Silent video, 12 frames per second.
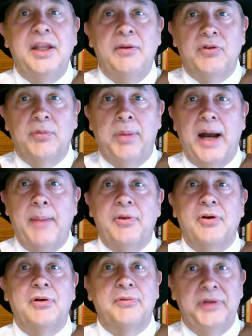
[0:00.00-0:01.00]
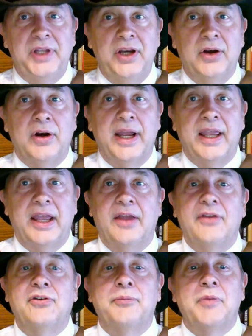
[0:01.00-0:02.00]
He was a popular leader, I
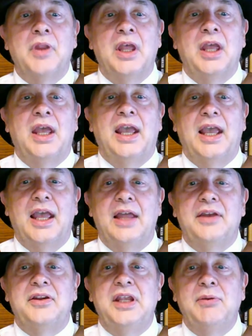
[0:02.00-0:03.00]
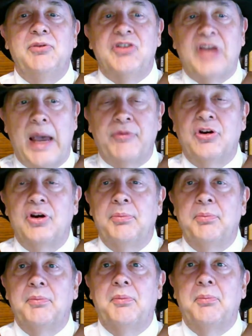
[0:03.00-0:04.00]
guess. And he was captured
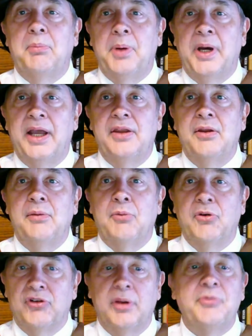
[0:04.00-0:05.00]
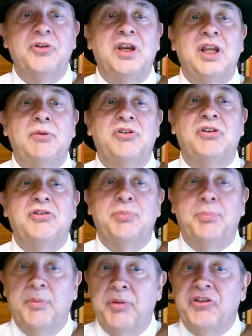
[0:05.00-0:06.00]
by the Muslims and he was
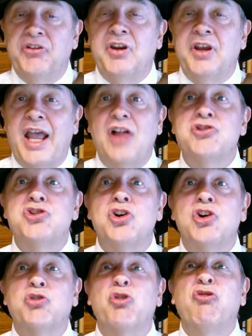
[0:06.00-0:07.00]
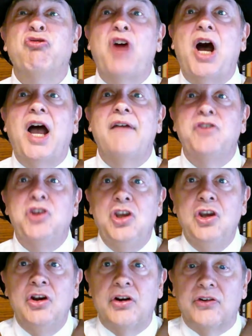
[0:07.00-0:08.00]
imprisoned in Algiers for five
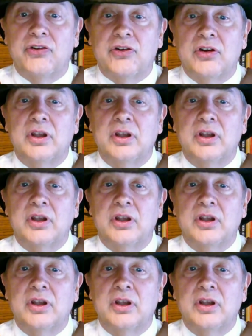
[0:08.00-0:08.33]
years.